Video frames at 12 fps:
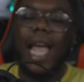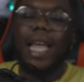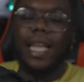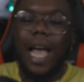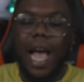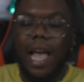
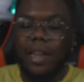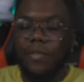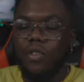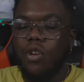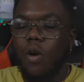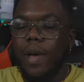that guy. And
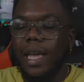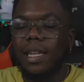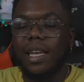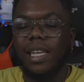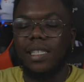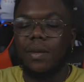if you go back and
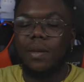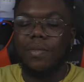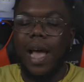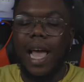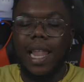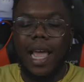look at some of them
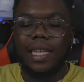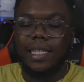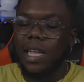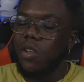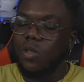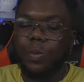highlights,
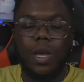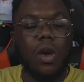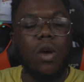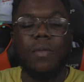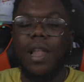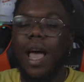they don't speak
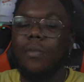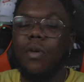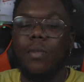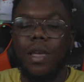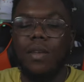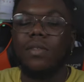on him a lot,
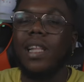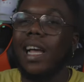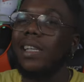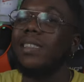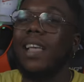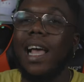bro, but he was like
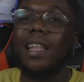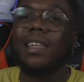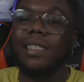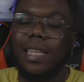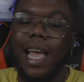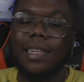a silent
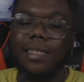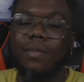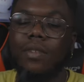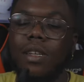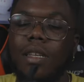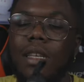assassin,
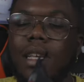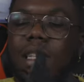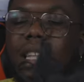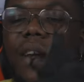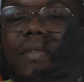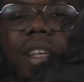bro.
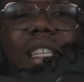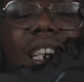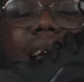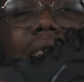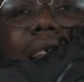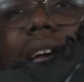Definitely a
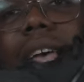silent